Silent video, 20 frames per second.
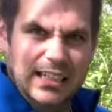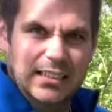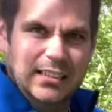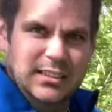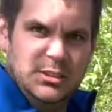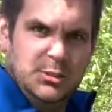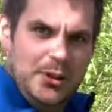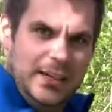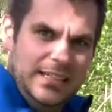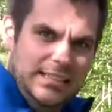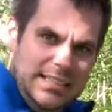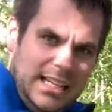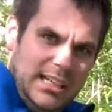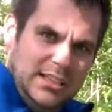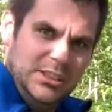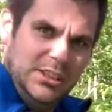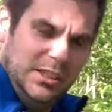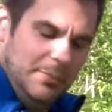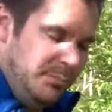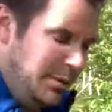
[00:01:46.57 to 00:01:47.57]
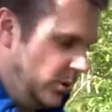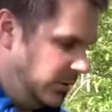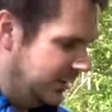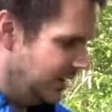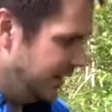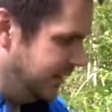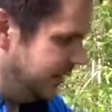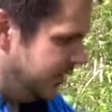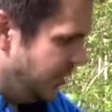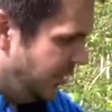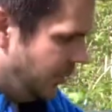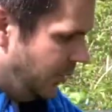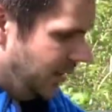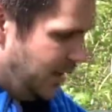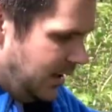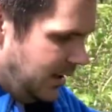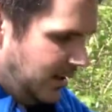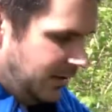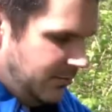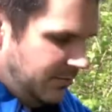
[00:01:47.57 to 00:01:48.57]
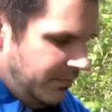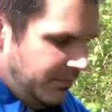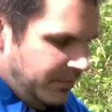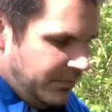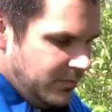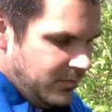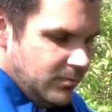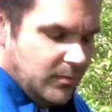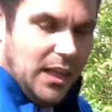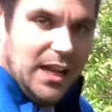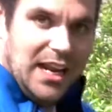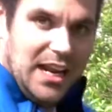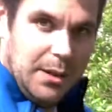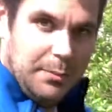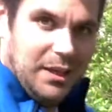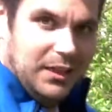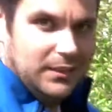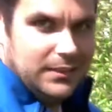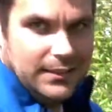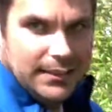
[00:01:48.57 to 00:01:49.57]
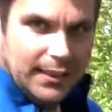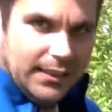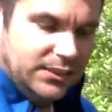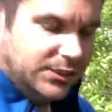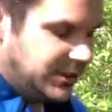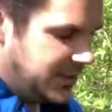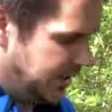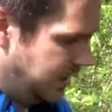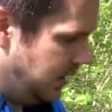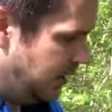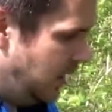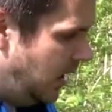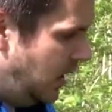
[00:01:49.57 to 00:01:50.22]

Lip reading: the screen's actually built into the hammock slash tent.